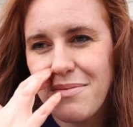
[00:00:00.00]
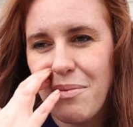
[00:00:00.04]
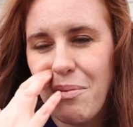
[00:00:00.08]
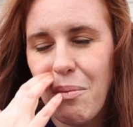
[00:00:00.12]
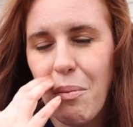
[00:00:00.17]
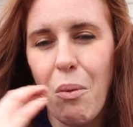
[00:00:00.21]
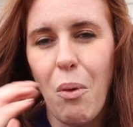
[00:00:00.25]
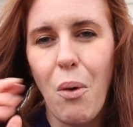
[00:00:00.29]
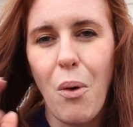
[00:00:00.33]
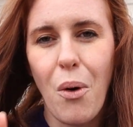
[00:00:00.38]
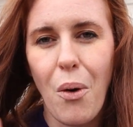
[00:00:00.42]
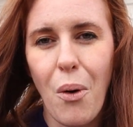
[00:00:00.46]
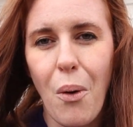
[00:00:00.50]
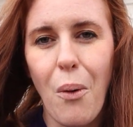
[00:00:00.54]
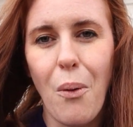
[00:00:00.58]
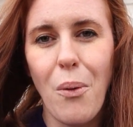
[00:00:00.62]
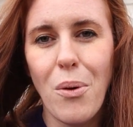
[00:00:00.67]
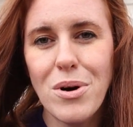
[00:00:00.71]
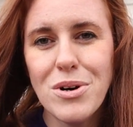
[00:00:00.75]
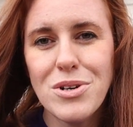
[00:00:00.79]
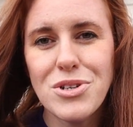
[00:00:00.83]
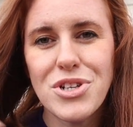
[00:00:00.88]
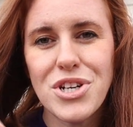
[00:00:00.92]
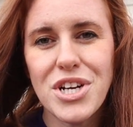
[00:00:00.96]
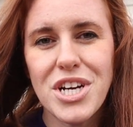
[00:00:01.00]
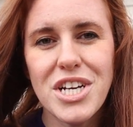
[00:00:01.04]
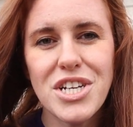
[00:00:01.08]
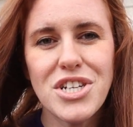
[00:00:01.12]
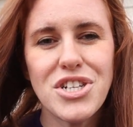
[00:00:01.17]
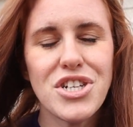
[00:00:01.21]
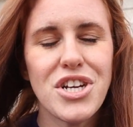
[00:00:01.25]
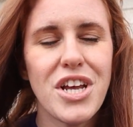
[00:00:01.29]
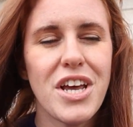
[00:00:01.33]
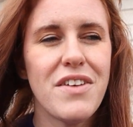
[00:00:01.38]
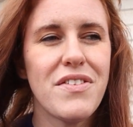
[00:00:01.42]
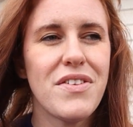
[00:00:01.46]
more
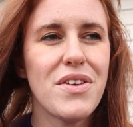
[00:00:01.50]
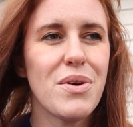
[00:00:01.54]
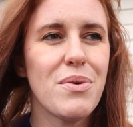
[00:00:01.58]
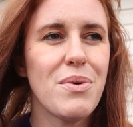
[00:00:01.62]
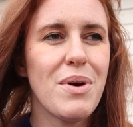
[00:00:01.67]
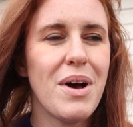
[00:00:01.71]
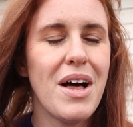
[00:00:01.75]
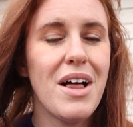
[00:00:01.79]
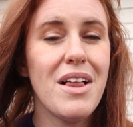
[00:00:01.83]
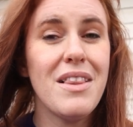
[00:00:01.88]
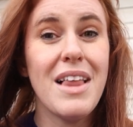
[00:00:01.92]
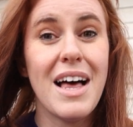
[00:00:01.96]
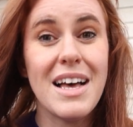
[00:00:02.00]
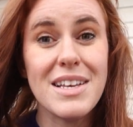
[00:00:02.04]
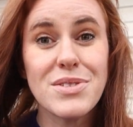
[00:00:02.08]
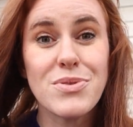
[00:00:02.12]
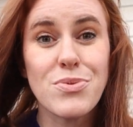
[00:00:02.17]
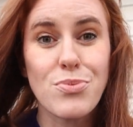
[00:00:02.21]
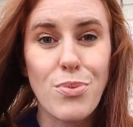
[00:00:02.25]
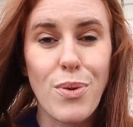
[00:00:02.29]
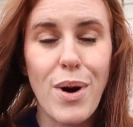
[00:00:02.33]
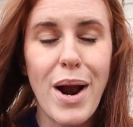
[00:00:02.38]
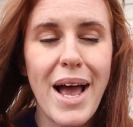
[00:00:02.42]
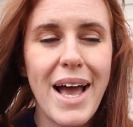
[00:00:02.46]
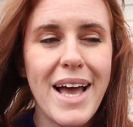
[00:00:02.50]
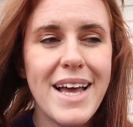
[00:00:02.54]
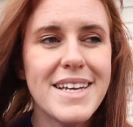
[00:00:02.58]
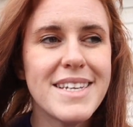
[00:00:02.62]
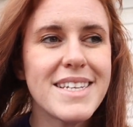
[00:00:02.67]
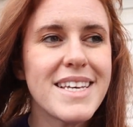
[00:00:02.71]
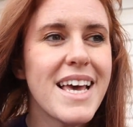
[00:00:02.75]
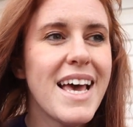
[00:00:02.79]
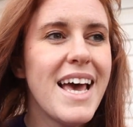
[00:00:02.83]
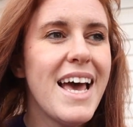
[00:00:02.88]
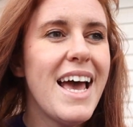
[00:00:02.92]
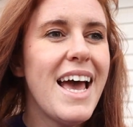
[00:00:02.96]
orangish, if you will, less red.